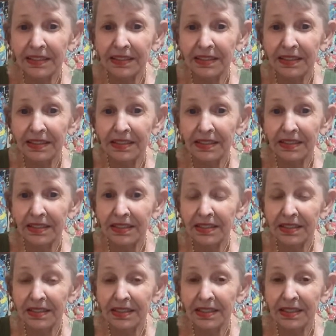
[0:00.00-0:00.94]

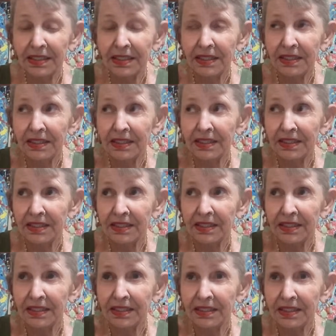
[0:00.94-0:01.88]

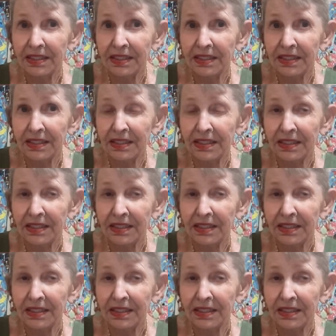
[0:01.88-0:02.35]
(no one is talking)